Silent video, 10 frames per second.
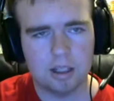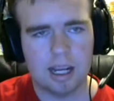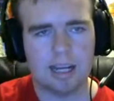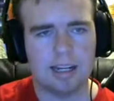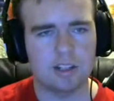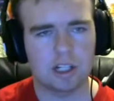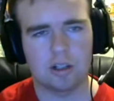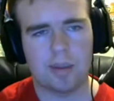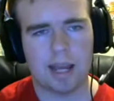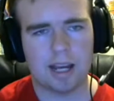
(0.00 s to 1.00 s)
A
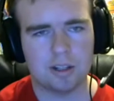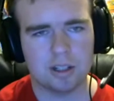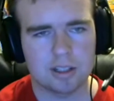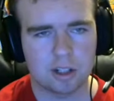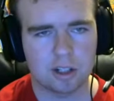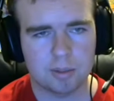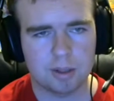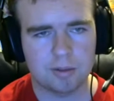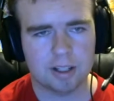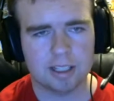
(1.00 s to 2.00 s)
general patch is they're going to
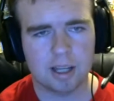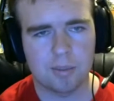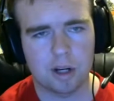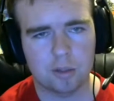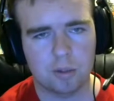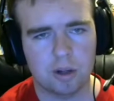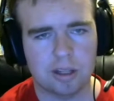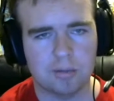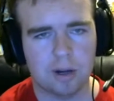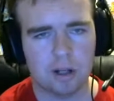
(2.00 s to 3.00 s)
be fixing a bug where
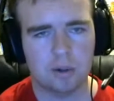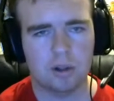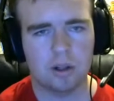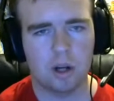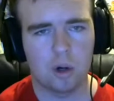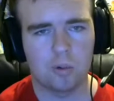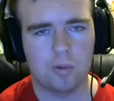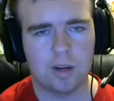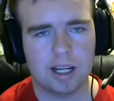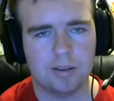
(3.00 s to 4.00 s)
the Valkyria
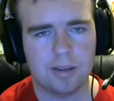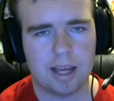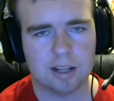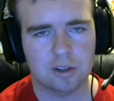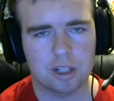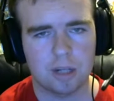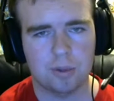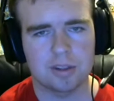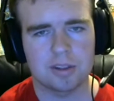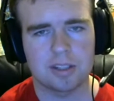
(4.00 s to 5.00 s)
05X ship
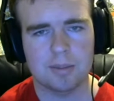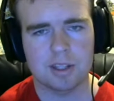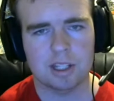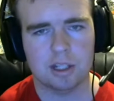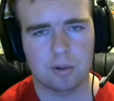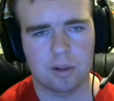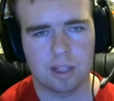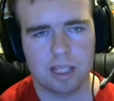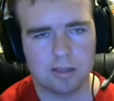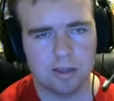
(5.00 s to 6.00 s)
was the same as the Aurora
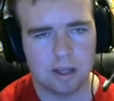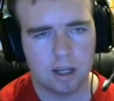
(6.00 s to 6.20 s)
Lance.